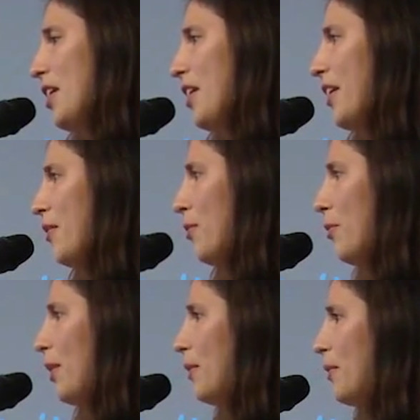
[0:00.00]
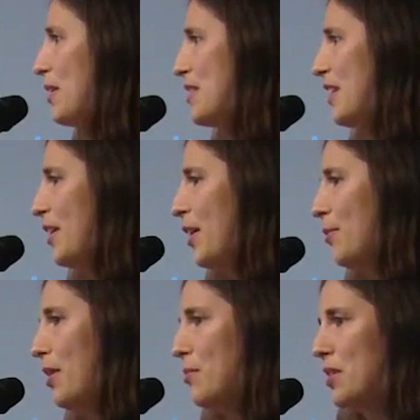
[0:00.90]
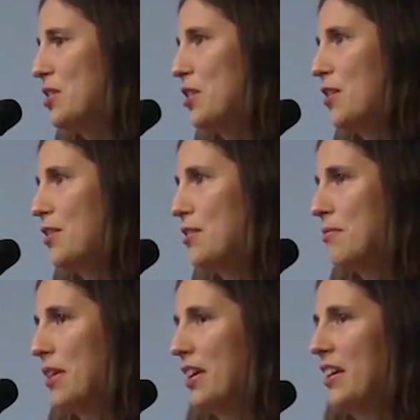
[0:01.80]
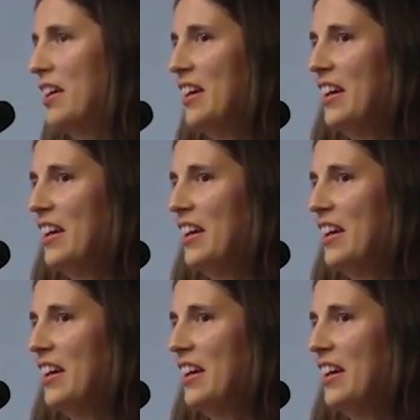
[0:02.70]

What was it that God wanted me to share this week?